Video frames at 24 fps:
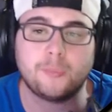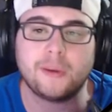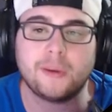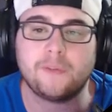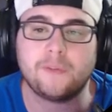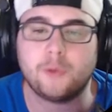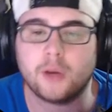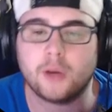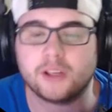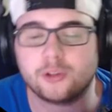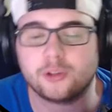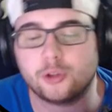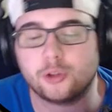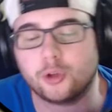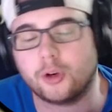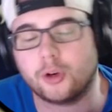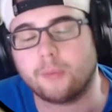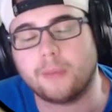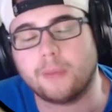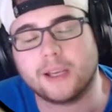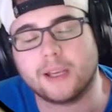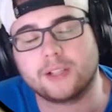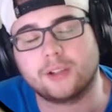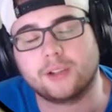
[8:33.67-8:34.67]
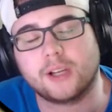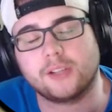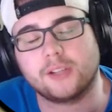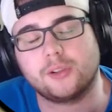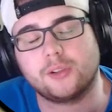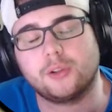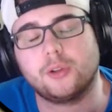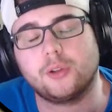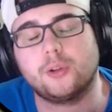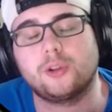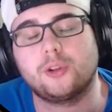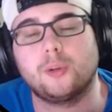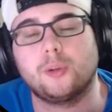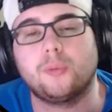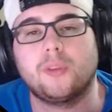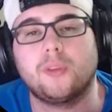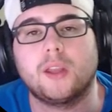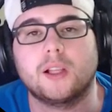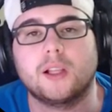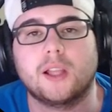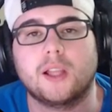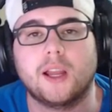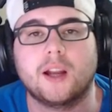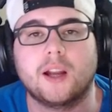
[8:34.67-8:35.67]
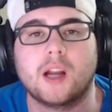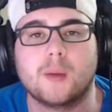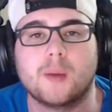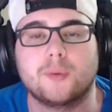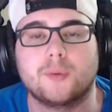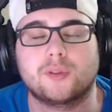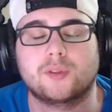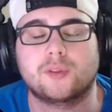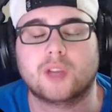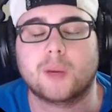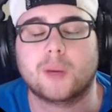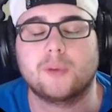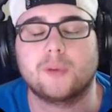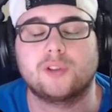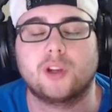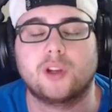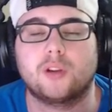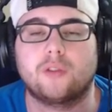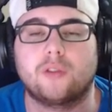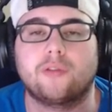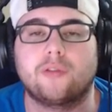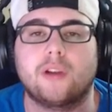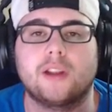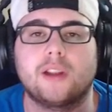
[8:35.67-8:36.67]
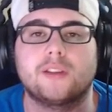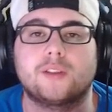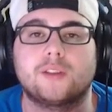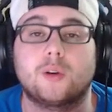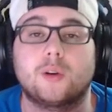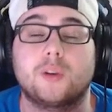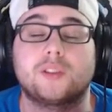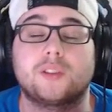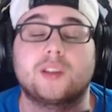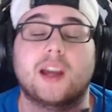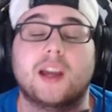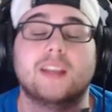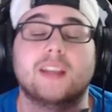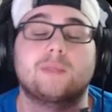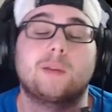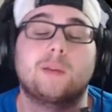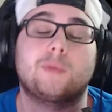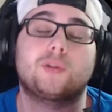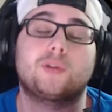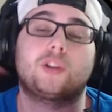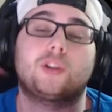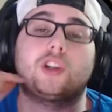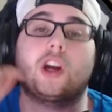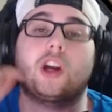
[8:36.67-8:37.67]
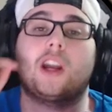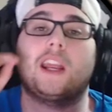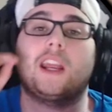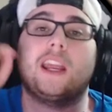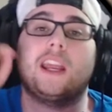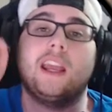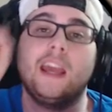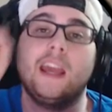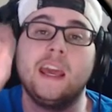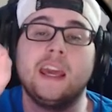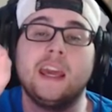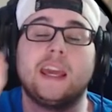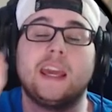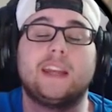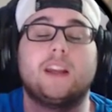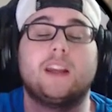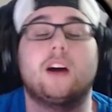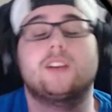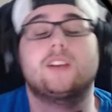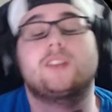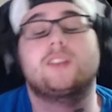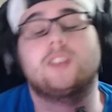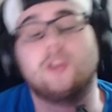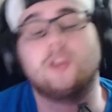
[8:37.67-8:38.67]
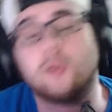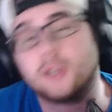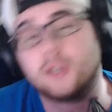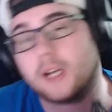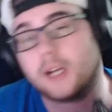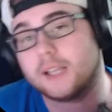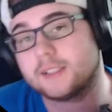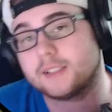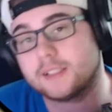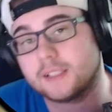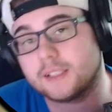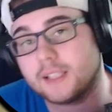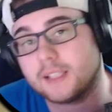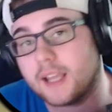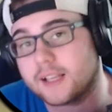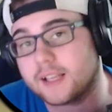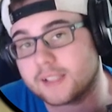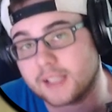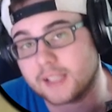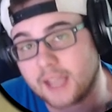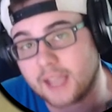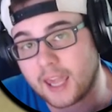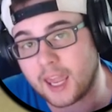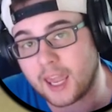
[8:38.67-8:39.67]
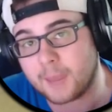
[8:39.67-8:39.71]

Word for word: If you guys enjoyed it, make sure you guys do the YouTube thing. Like, comment, subscribe, or share with your friends. As always, guys, my name is Johnny, and I'll see you guys in the next game.